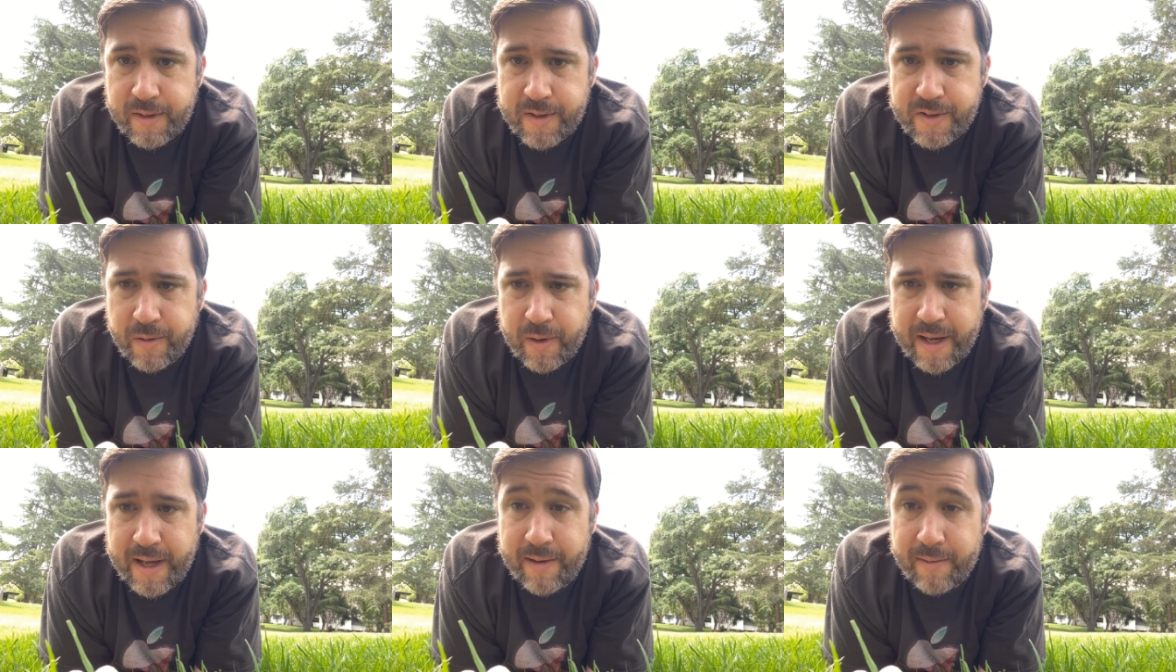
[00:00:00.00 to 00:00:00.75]
So
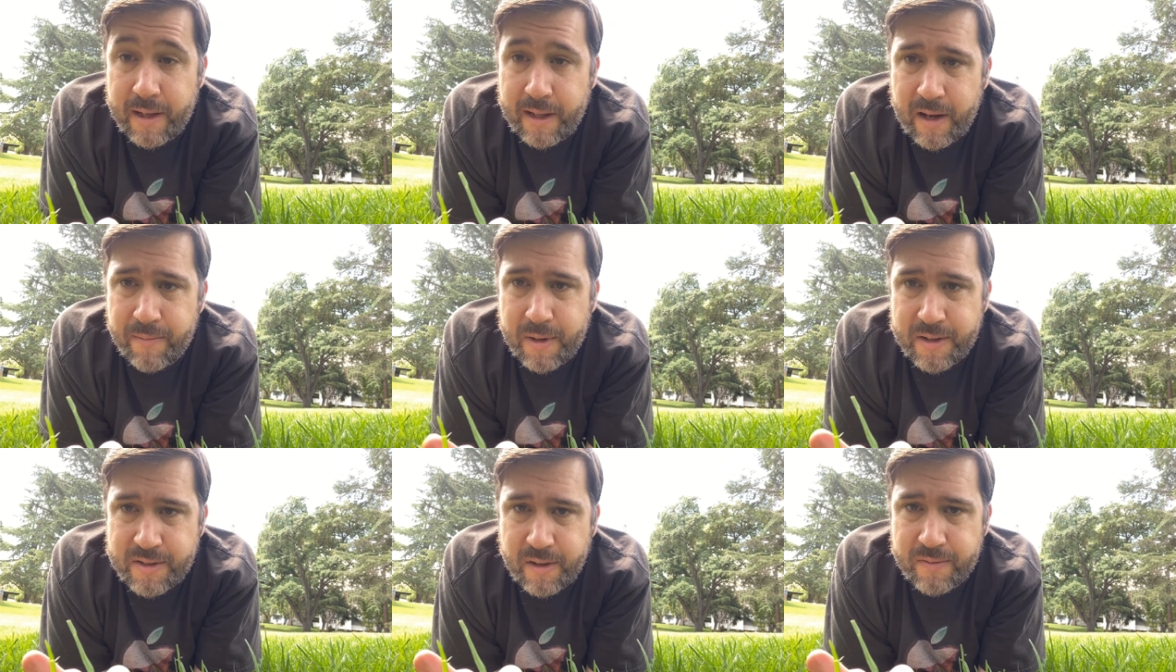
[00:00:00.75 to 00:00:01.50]
I kind of allowed
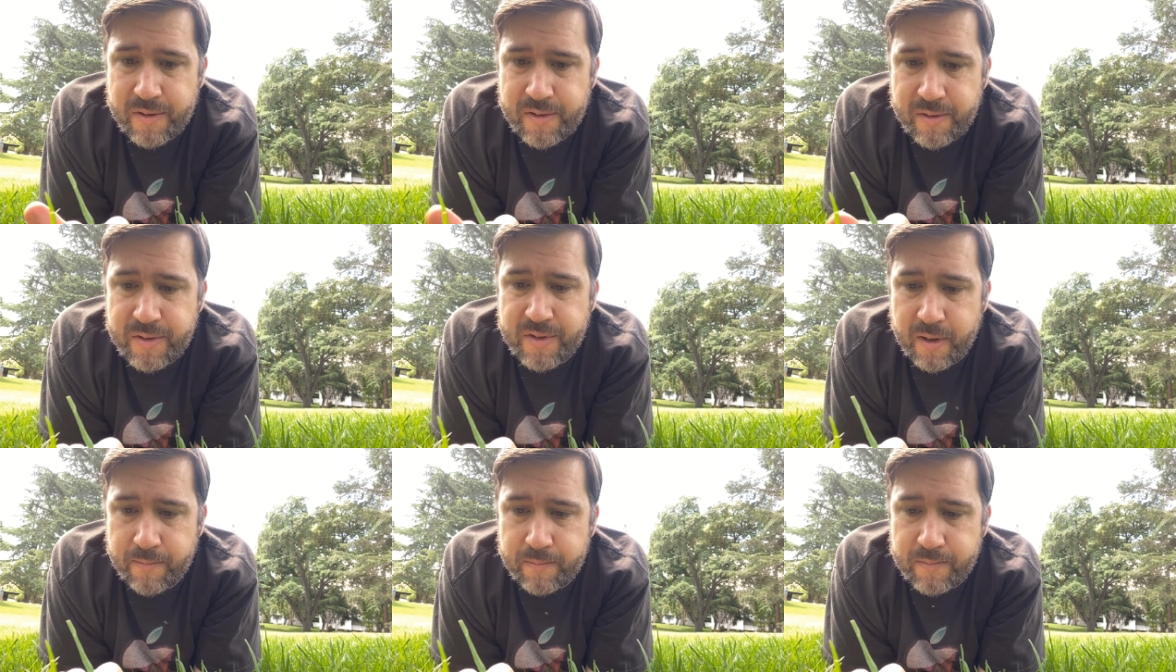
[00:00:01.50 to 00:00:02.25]
myself to do
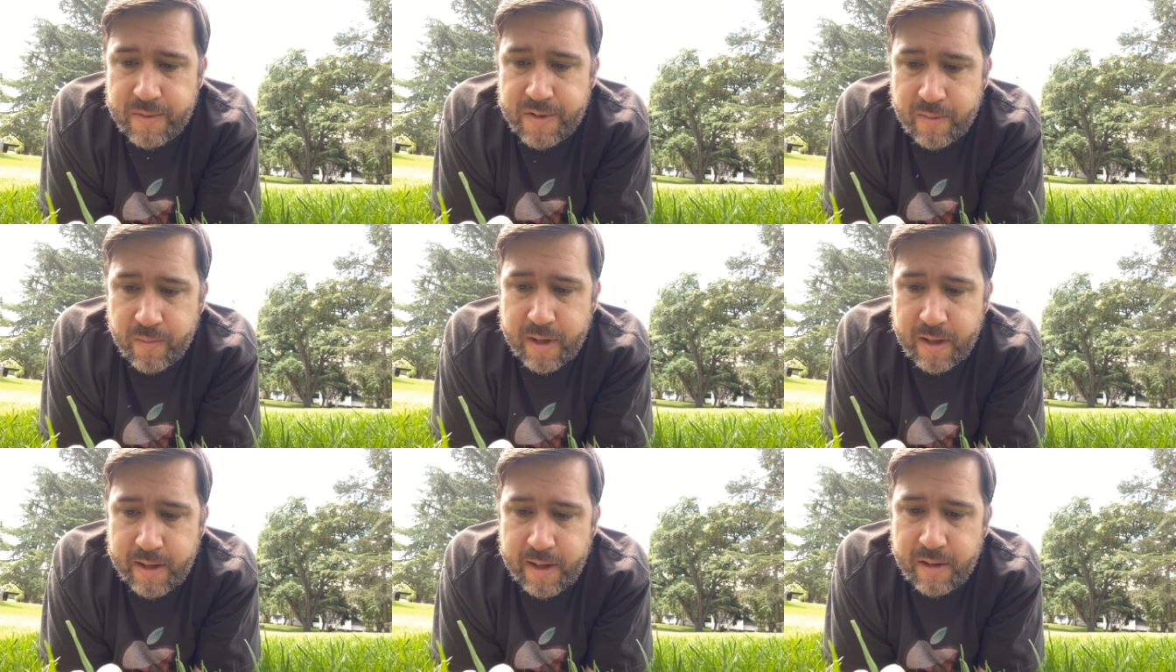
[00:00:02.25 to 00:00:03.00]
some somewhat
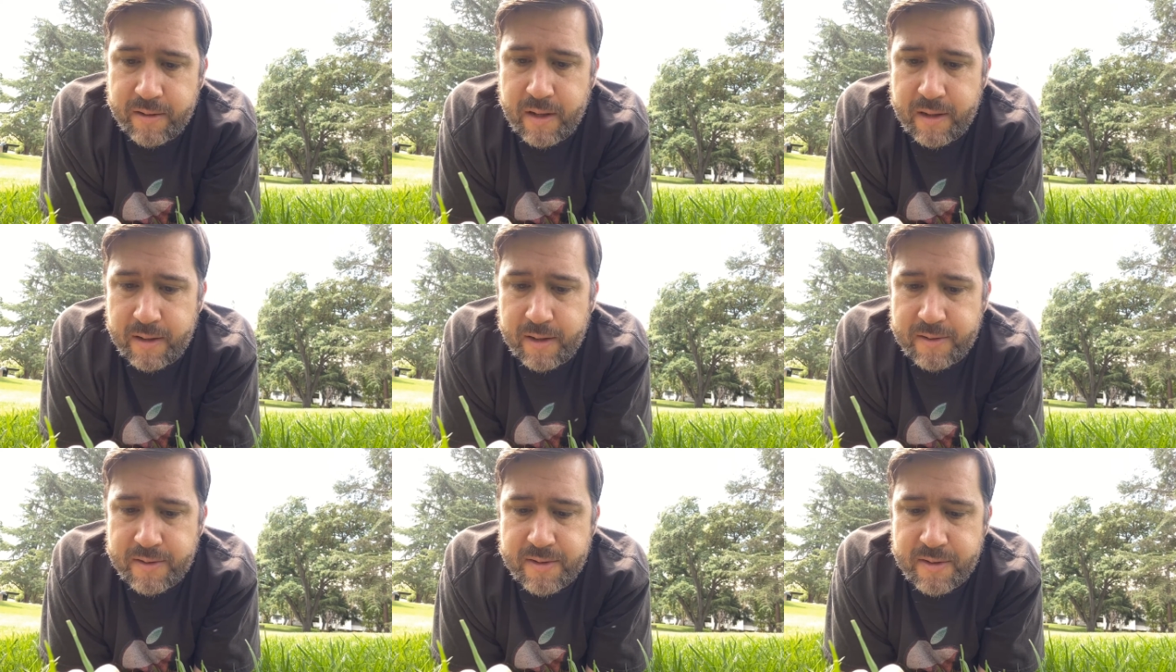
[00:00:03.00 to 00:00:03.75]
unhealthy
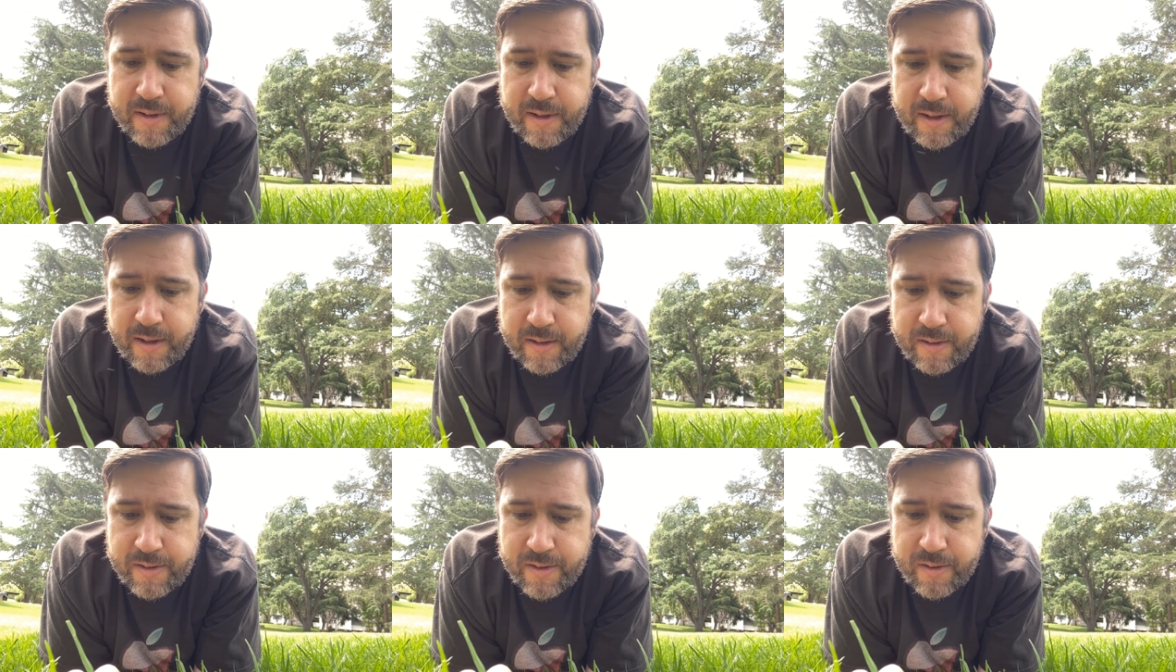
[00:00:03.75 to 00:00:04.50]
things
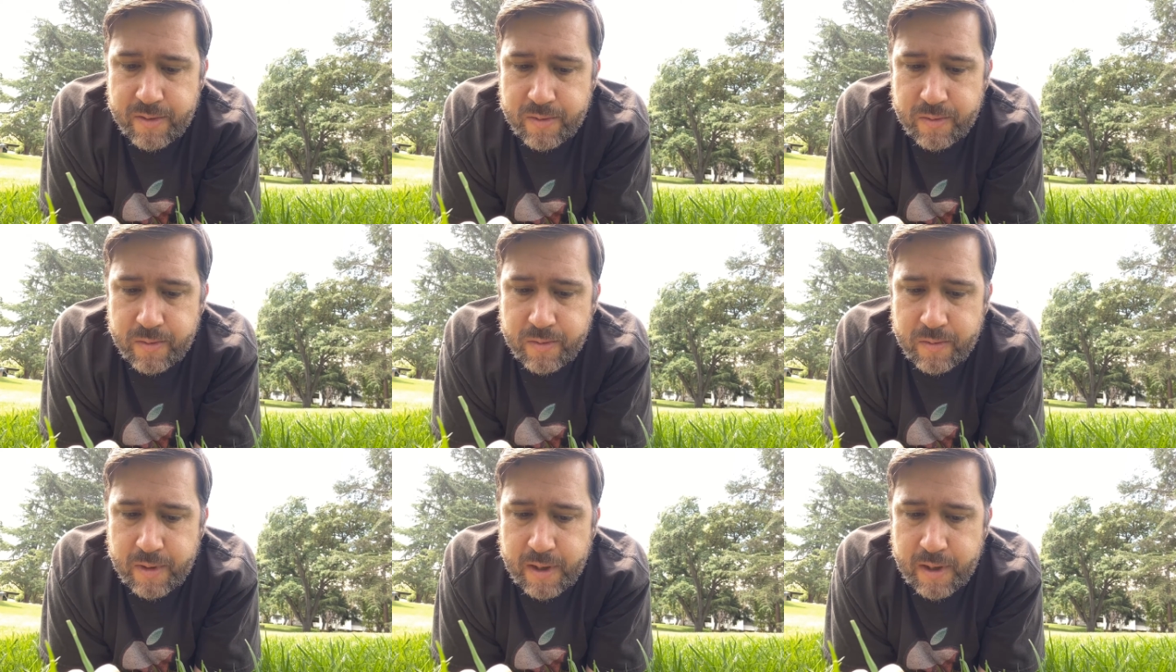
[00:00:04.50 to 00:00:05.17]
to